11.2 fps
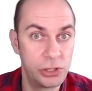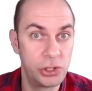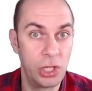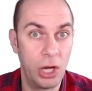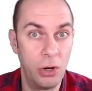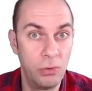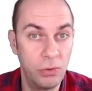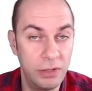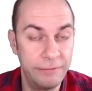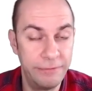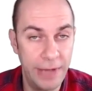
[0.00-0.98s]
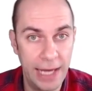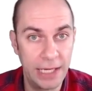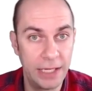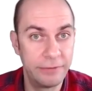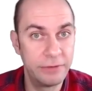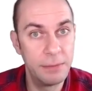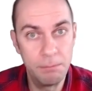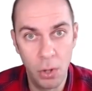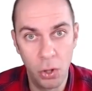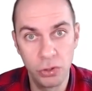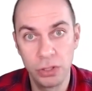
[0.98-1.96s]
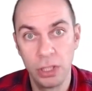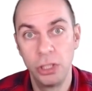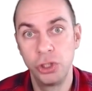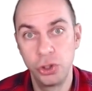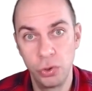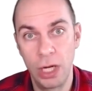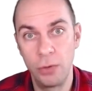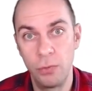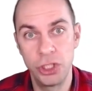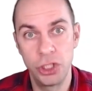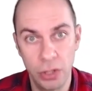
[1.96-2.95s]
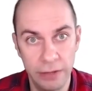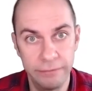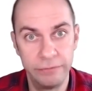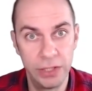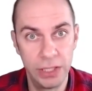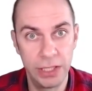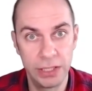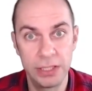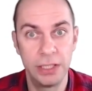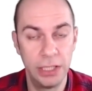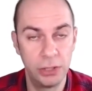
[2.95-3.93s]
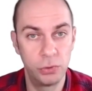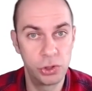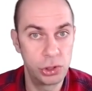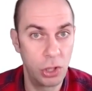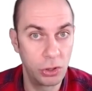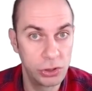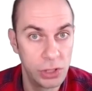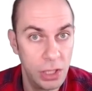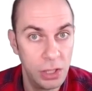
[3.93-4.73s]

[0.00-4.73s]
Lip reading: So the value of the bond, should I wish to convert it into stocks,